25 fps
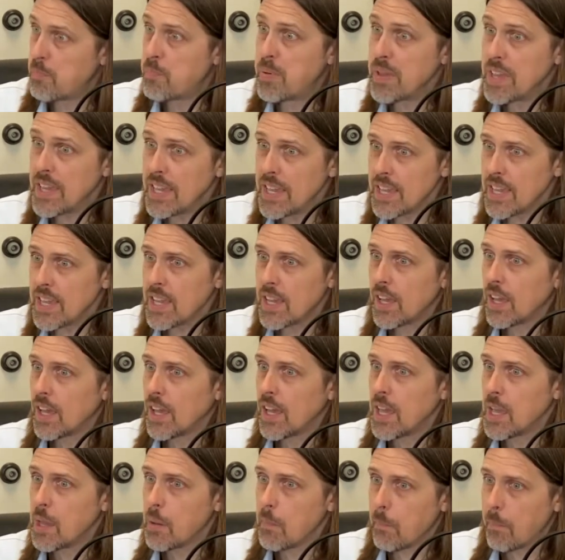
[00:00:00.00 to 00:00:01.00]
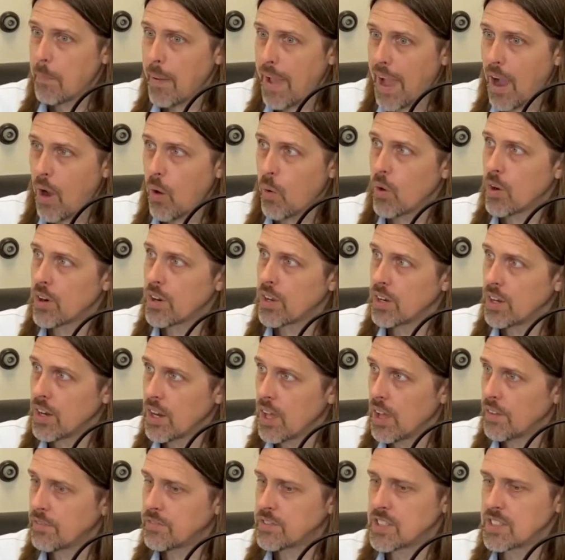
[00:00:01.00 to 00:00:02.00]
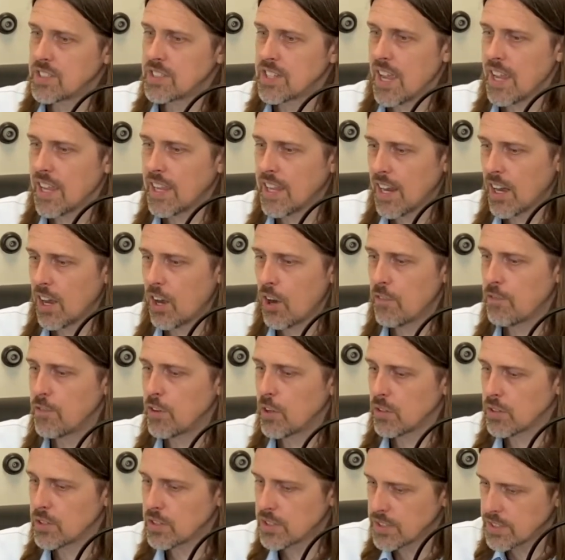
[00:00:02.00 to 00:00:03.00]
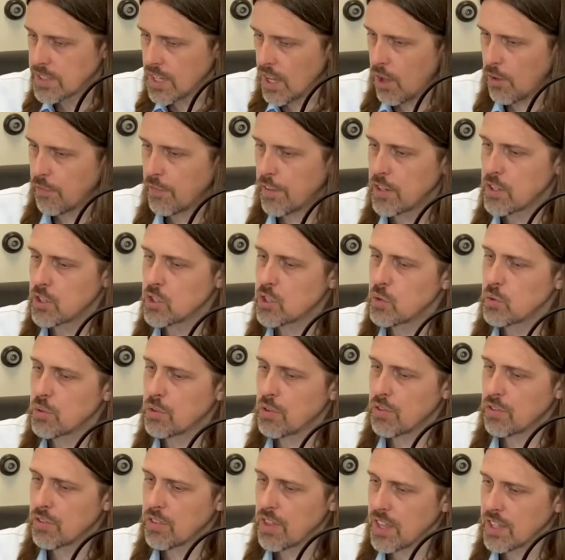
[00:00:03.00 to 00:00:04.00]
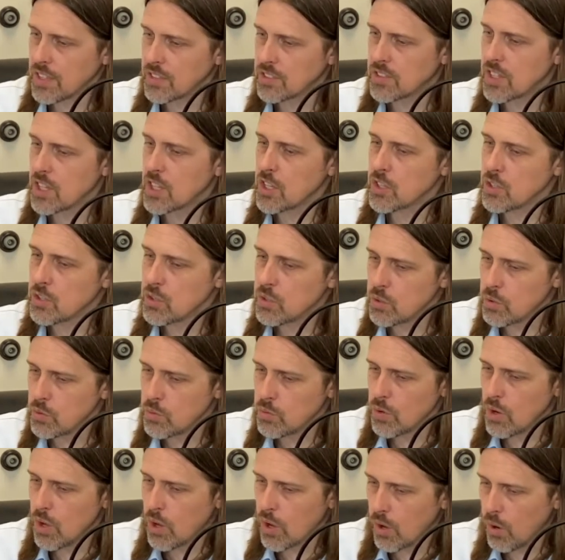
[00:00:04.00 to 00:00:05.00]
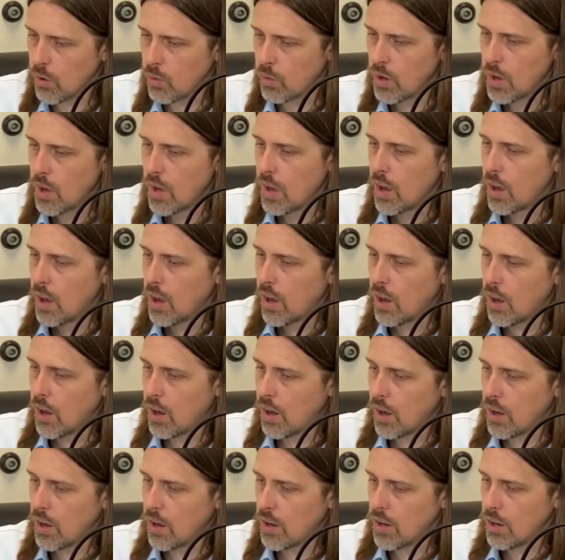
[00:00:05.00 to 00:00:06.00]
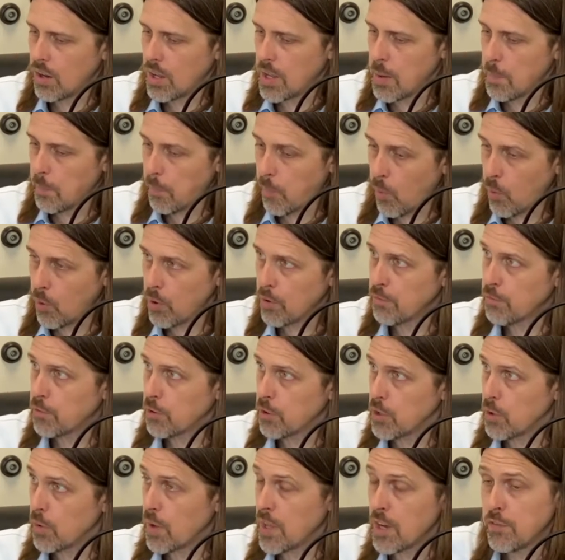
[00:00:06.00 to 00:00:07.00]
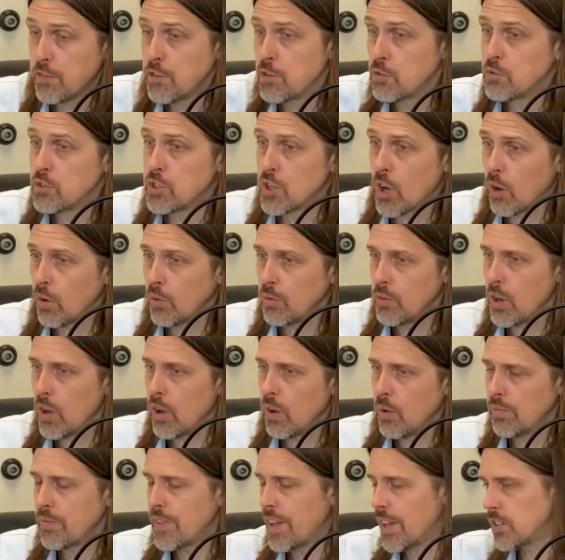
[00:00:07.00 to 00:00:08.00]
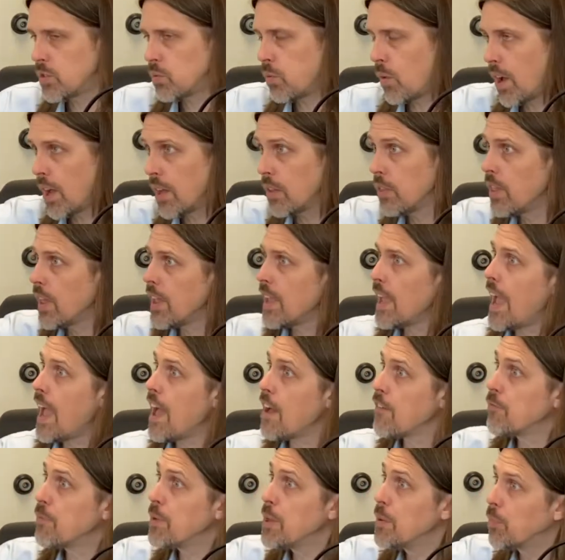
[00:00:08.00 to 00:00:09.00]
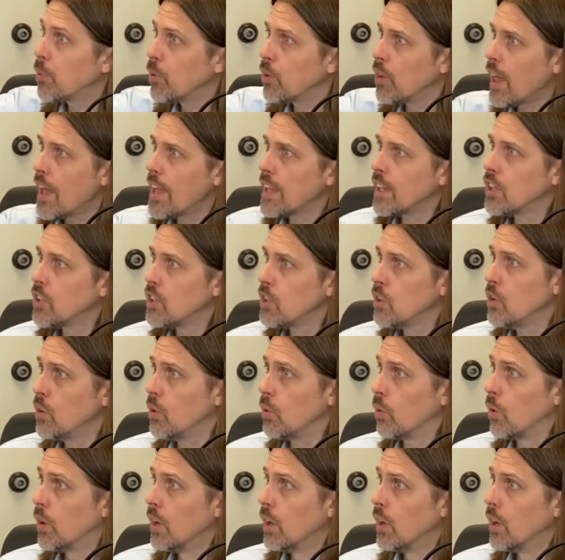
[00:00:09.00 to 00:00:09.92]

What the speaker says: Be empowered enough to take care of yourself and do the things that you know are important for you. And if you don't know, that's why they have people like you.